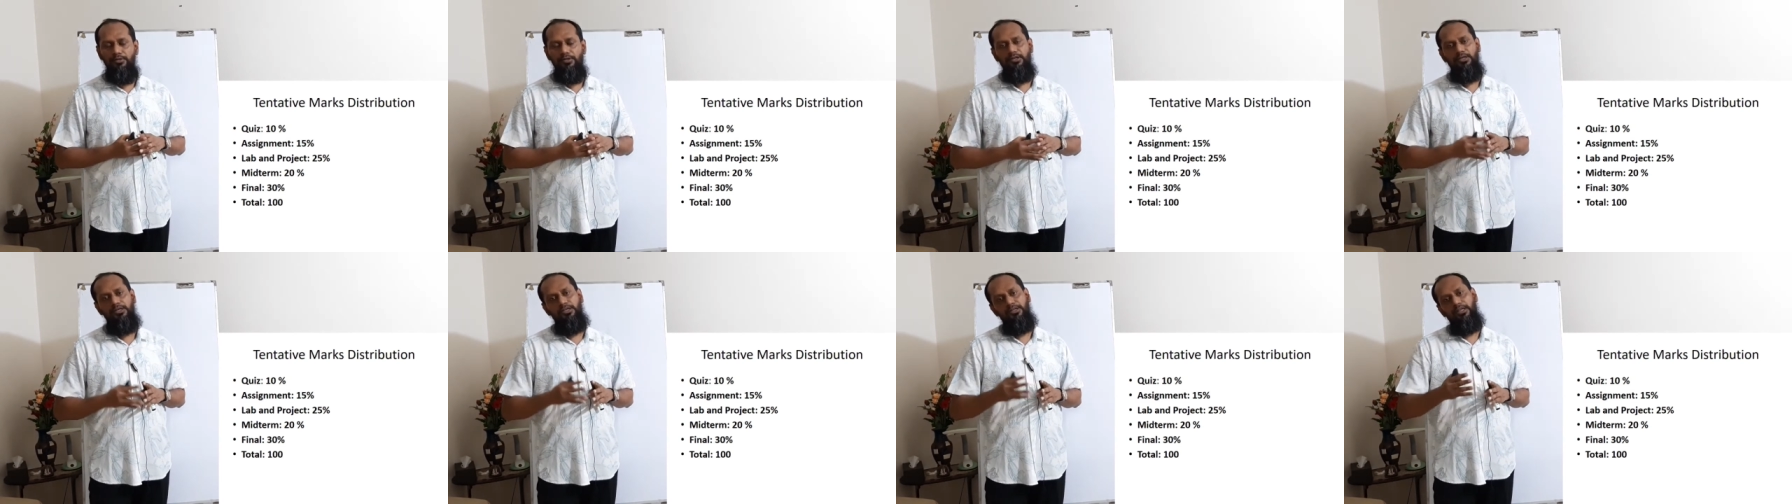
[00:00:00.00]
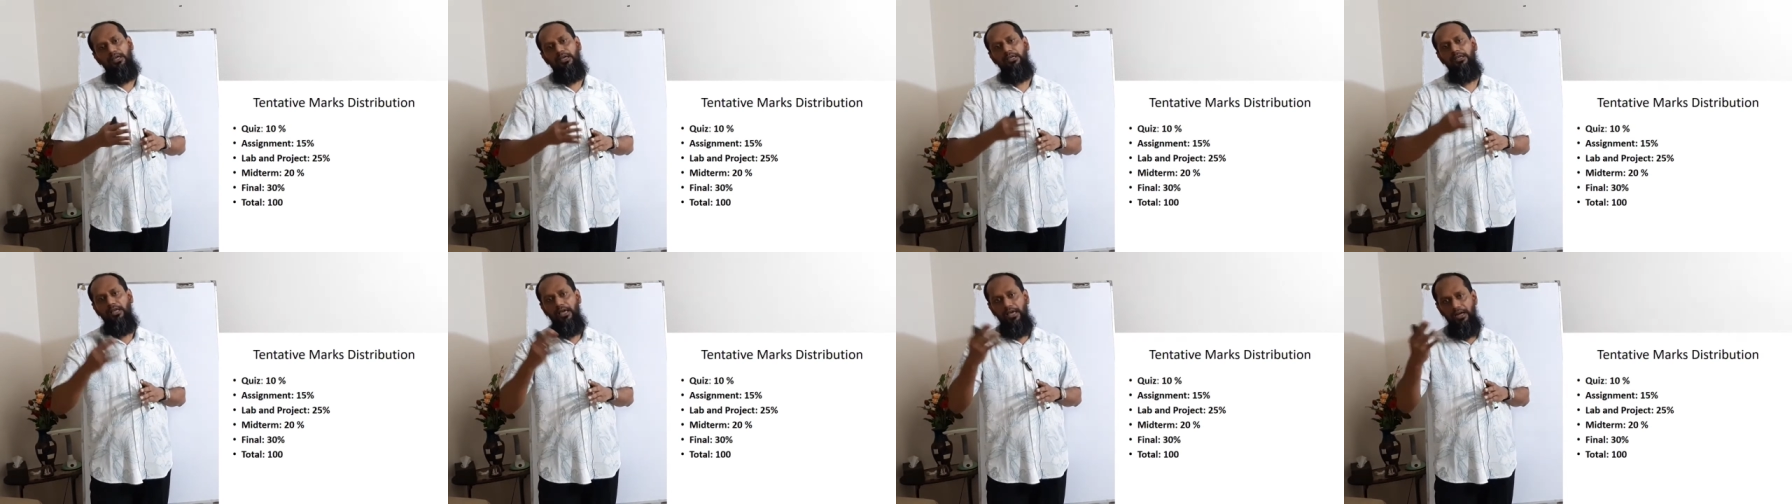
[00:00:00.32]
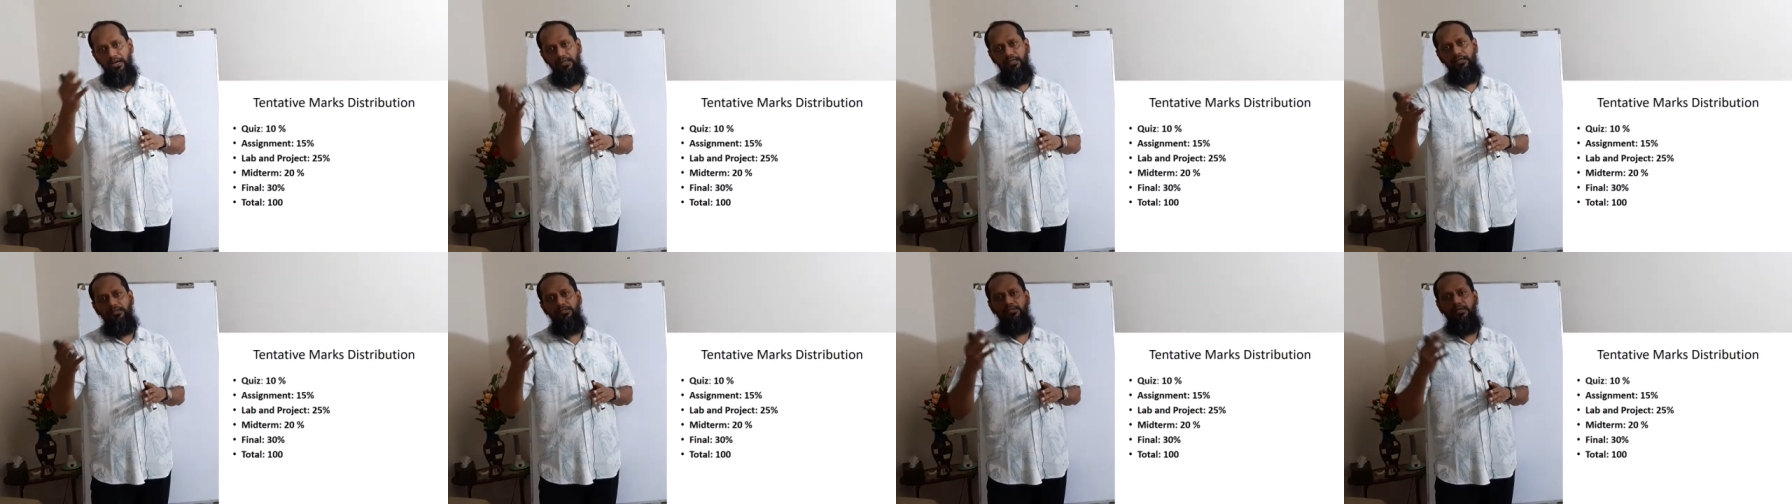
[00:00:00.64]
Okay, in
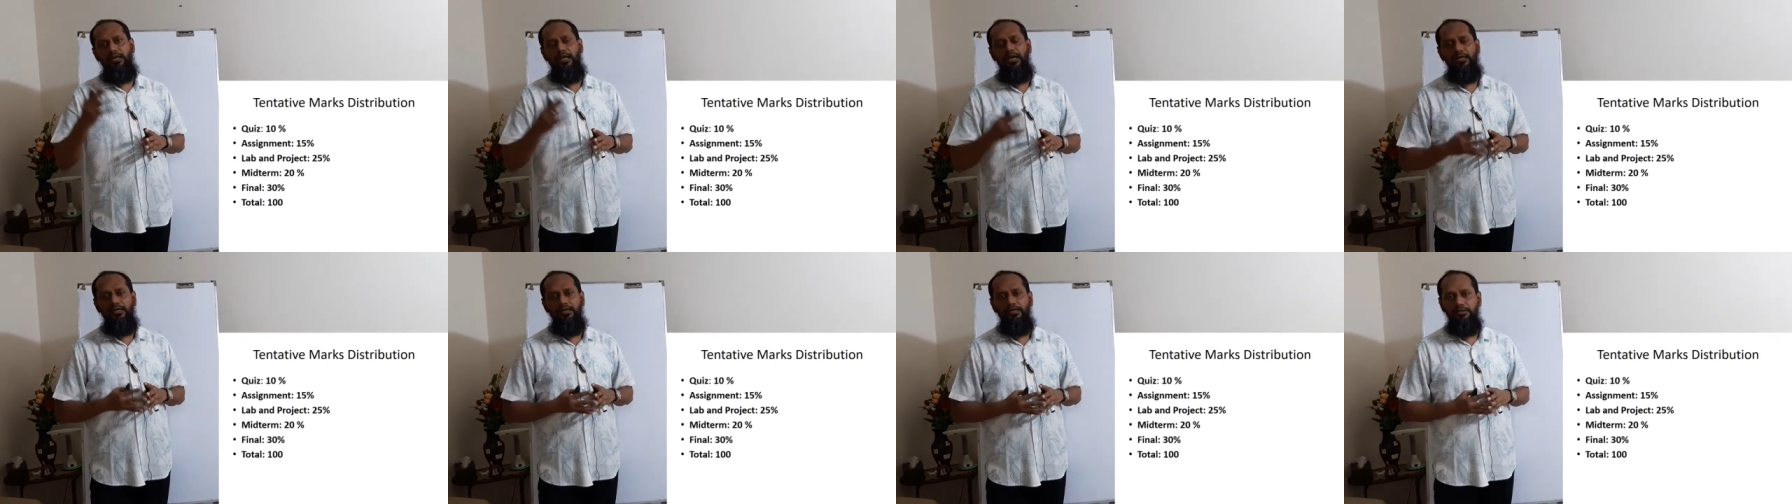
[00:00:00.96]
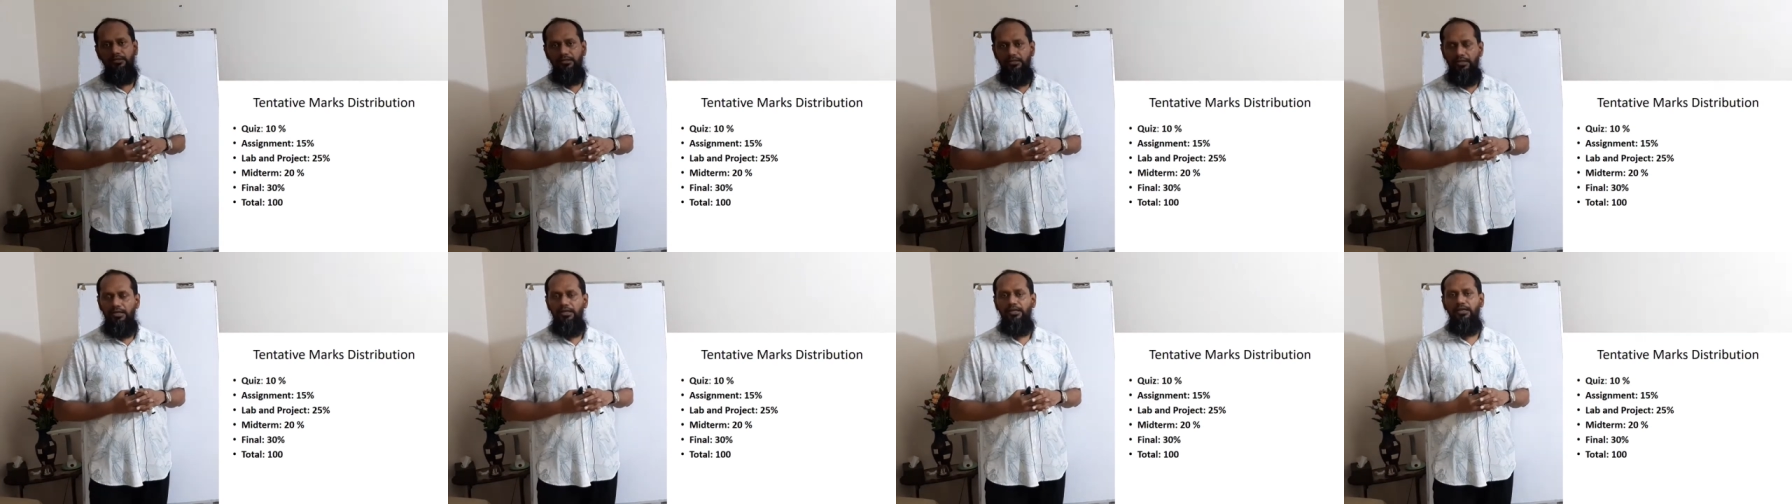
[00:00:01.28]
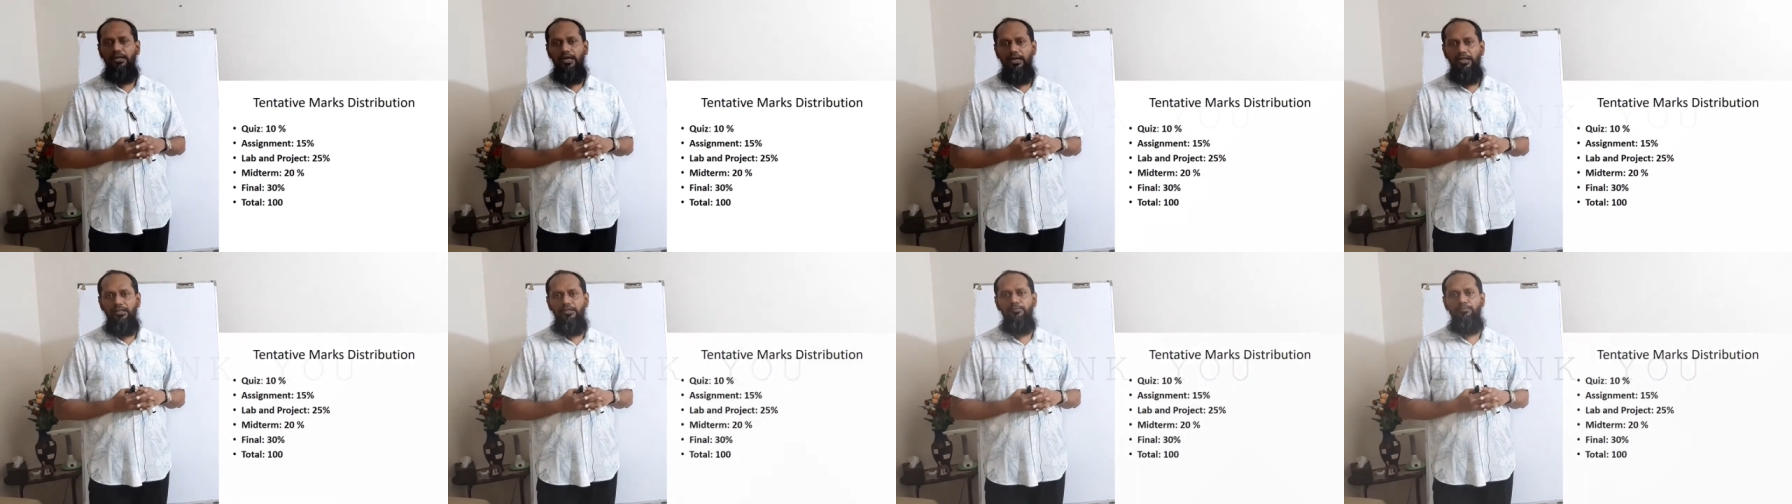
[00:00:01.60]
another slide, in
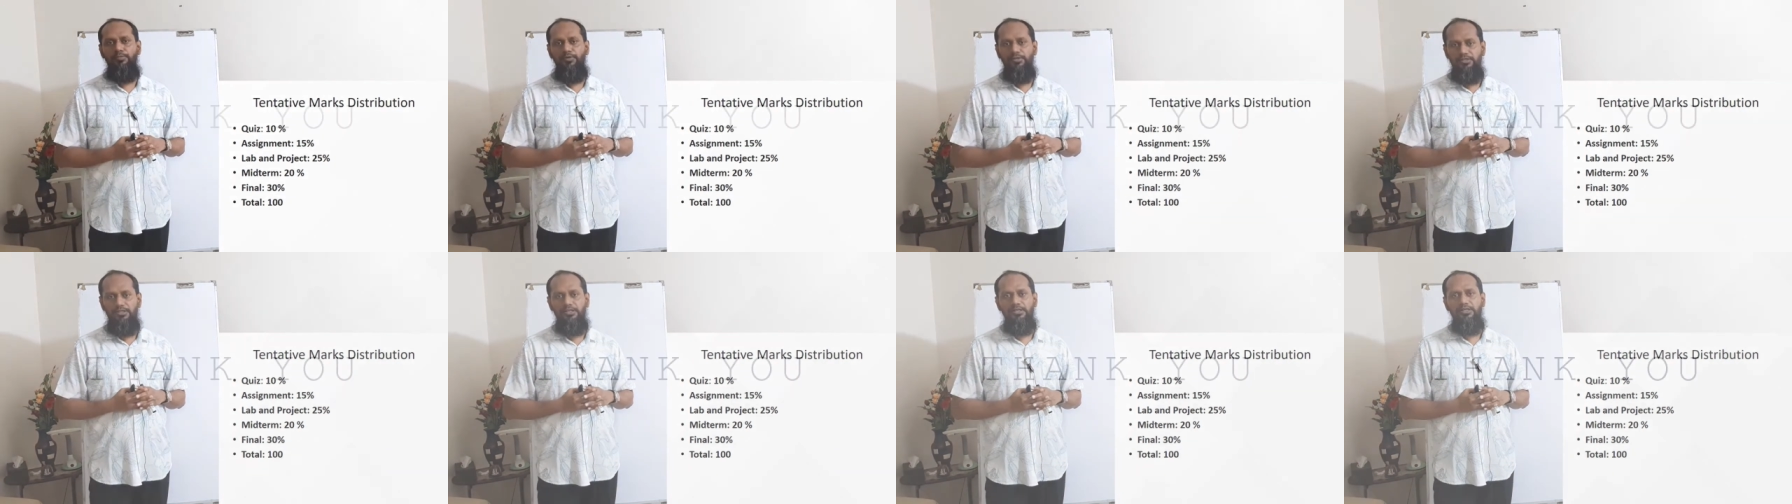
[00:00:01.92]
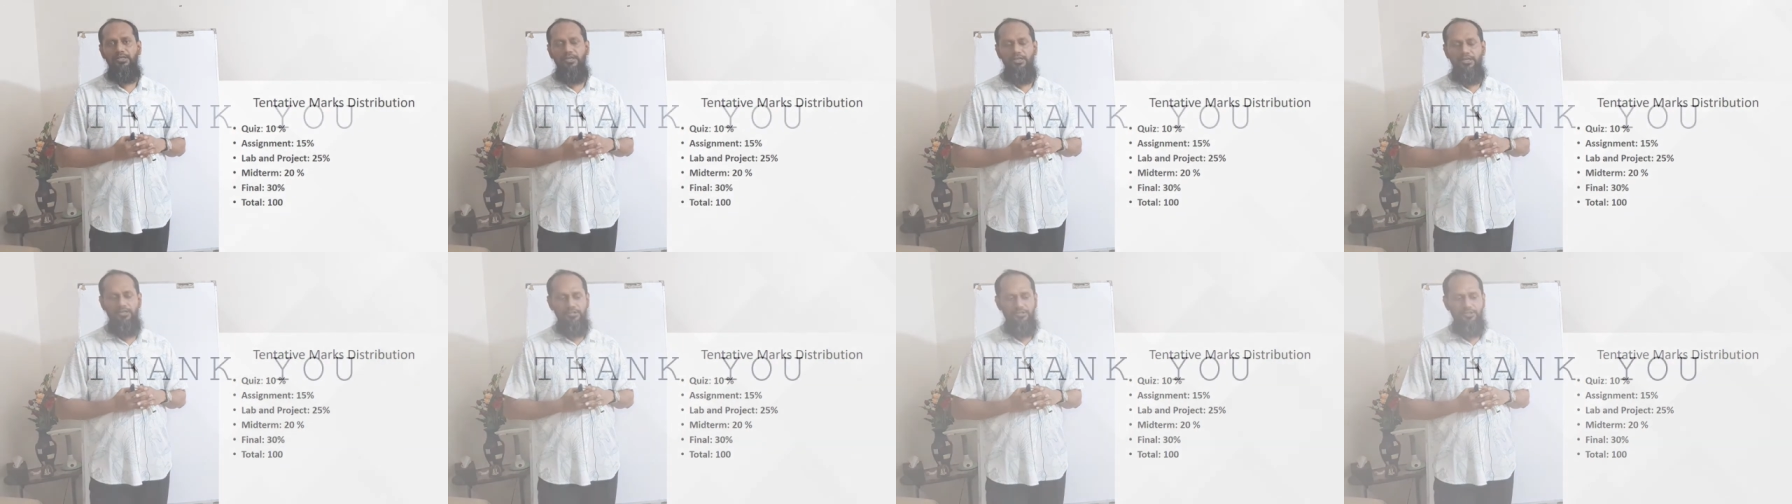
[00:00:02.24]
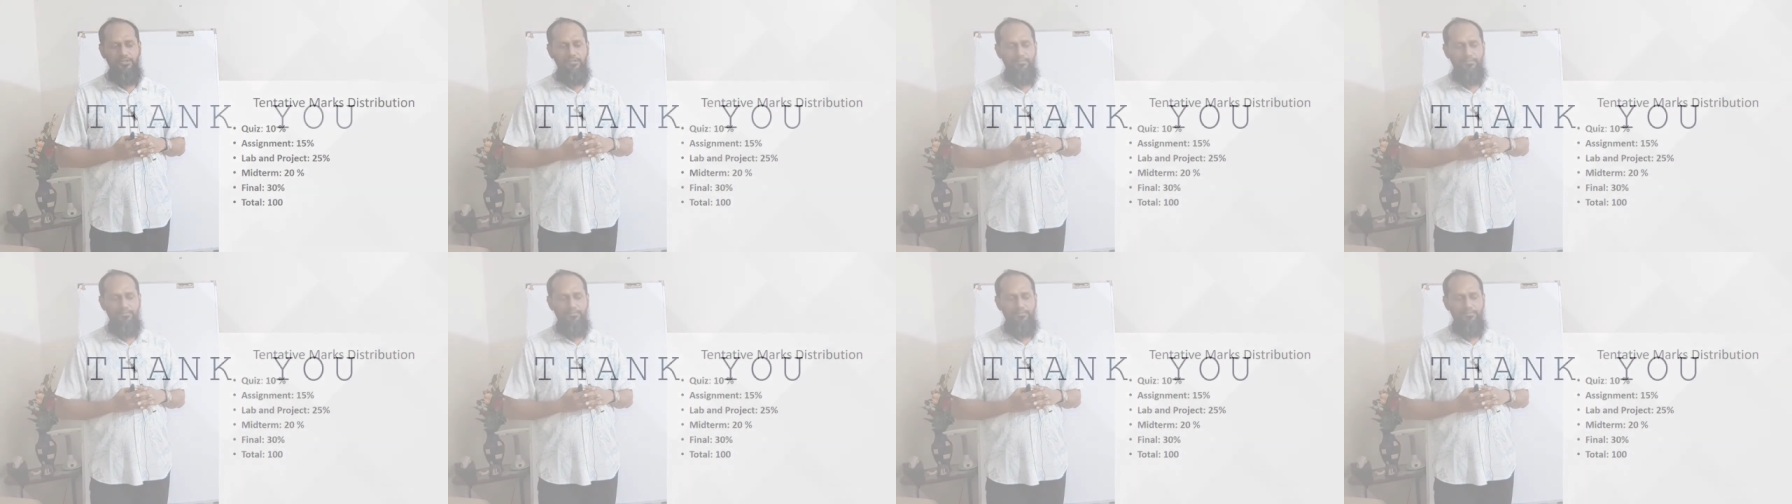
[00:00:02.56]
another presentation.